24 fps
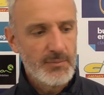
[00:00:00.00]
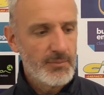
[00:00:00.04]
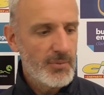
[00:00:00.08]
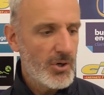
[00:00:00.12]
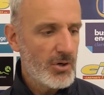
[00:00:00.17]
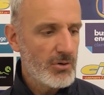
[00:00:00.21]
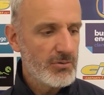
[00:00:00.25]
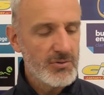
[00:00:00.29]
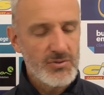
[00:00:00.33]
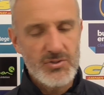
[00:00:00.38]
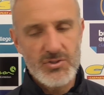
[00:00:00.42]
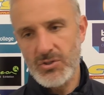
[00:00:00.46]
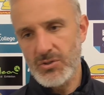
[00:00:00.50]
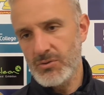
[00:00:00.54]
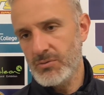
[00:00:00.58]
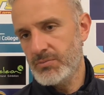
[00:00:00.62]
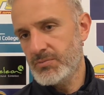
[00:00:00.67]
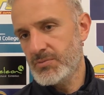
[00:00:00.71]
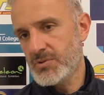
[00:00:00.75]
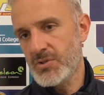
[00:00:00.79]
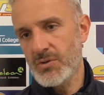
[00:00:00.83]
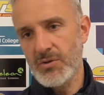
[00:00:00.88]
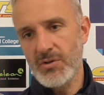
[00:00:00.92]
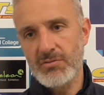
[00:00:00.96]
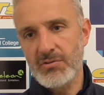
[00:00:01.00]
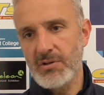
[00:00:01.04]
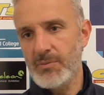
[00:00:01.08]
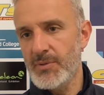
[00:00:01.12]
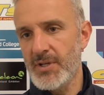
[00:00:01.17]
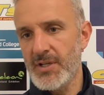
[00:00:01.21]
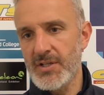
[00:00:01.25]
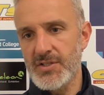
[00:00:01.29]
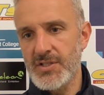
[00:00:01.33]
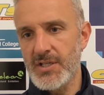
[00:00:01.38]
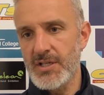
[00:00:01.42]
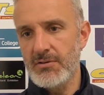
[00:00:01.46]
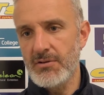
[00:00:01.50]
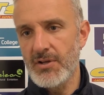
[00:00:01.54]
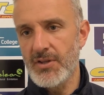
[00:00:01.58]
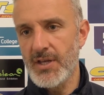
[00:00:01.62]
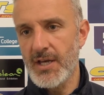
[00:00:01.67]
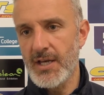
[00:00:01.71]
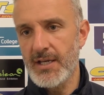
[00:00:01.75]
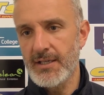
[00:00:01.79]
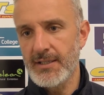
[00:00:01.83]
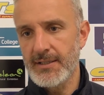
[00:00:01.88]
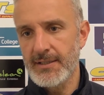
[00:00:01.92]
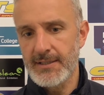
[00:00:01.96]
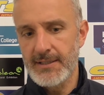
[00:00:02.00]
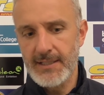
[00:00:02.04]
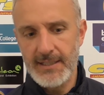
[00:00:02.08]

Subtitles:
barring two or three minutes here or there.